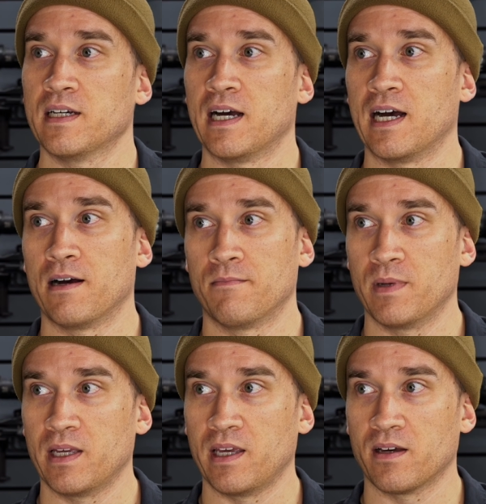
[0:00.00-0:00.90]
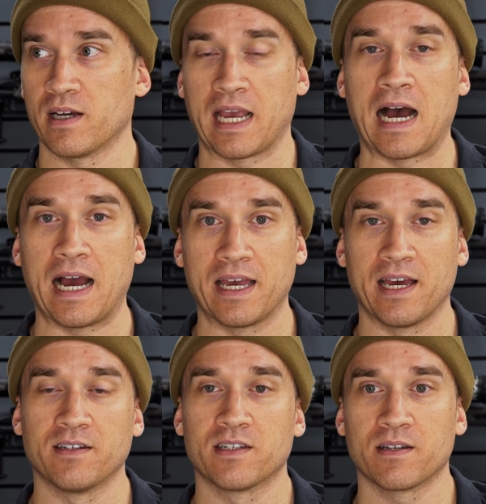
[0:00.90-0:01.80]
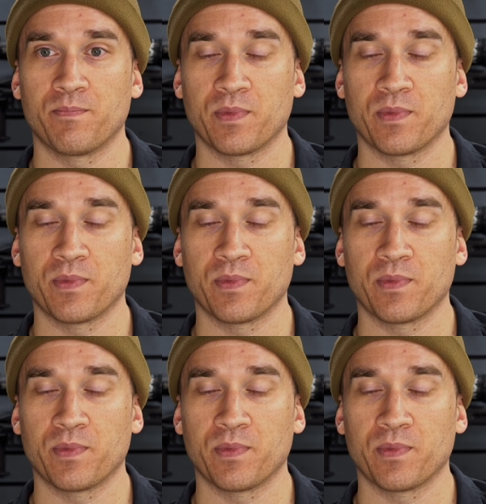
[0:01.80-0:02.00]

like high-end,